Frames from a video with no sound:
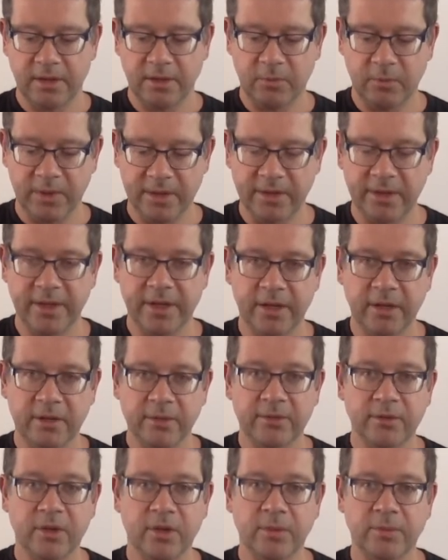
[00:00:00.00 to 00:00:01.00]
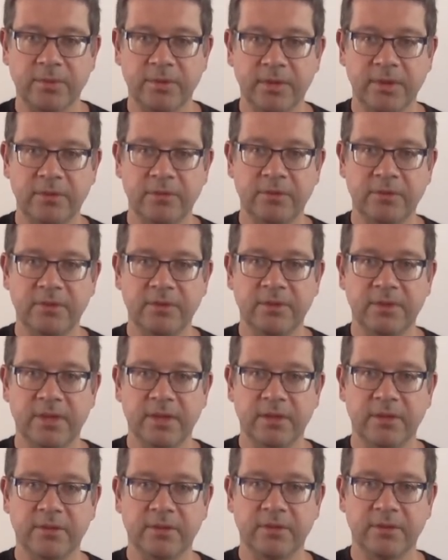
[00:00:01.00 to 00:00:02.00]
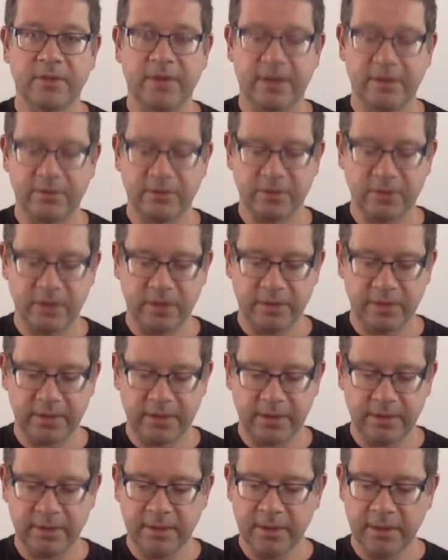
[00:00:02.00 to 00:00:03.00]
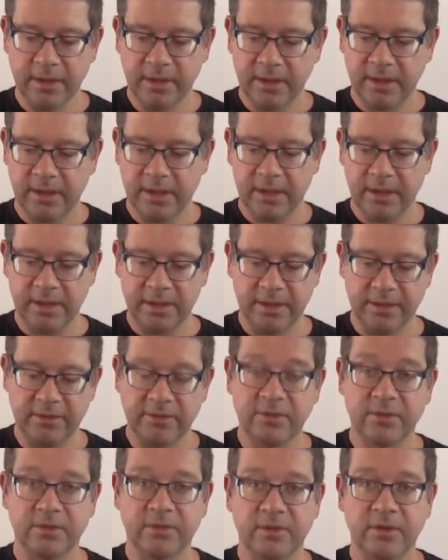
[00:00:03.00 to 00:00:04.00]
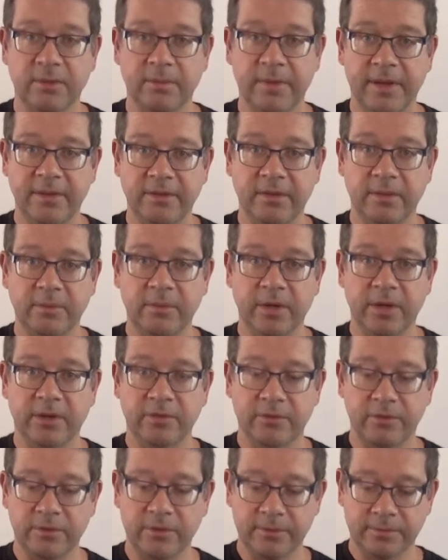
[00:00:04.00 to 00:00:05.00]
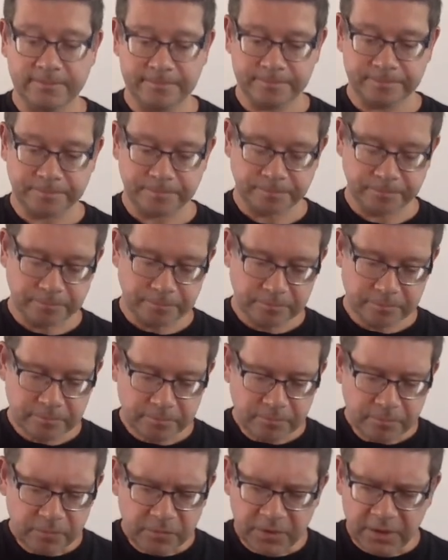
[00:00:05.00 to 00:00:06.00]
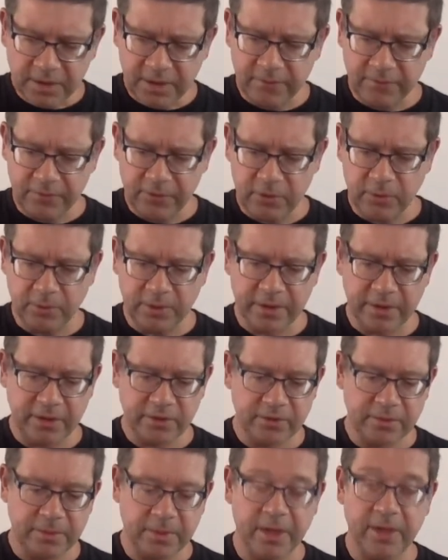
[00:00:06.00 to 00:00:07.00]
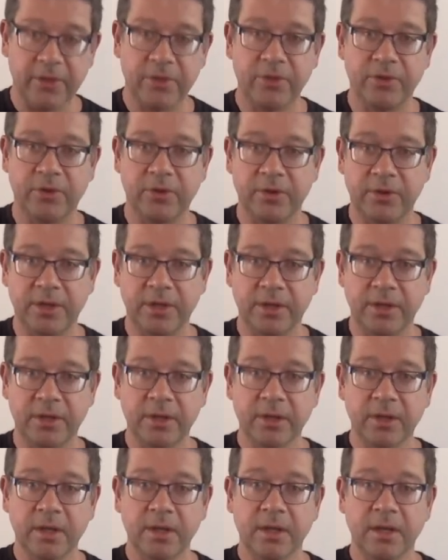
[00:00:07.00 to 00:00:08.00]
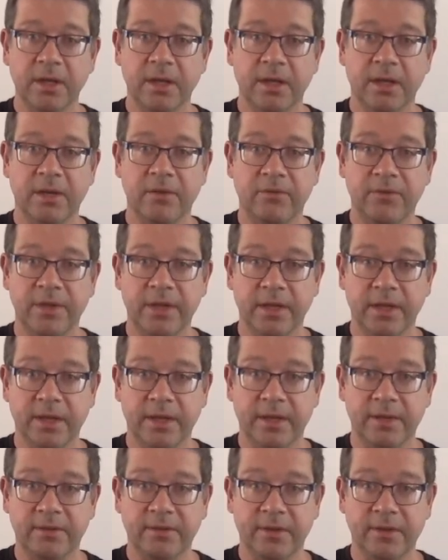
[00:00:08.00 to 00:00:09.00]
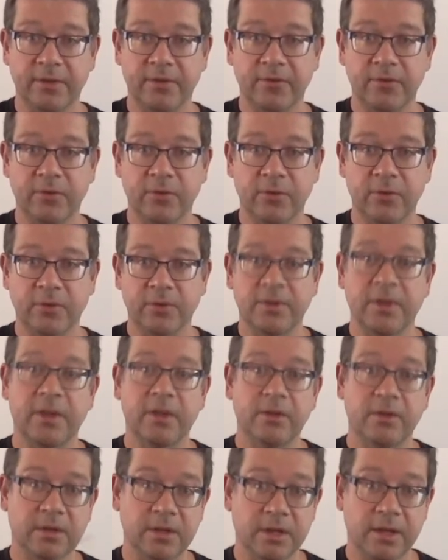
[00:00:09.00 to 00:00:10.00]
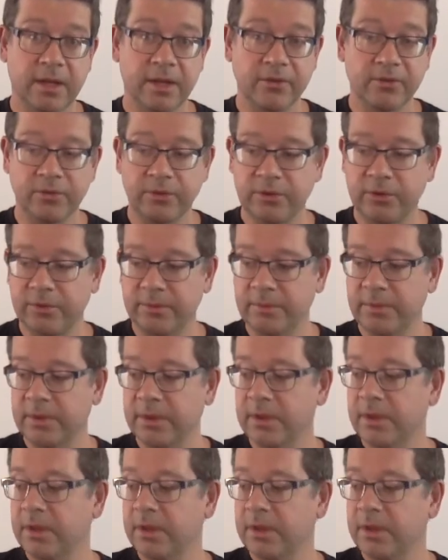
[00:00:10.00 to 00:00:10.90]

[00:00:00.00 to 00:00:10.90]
one LED on top to give you status of how it's going. It's just an amazing breakthrough. If you were going to buy 30 VR headsets for, say, your classroom,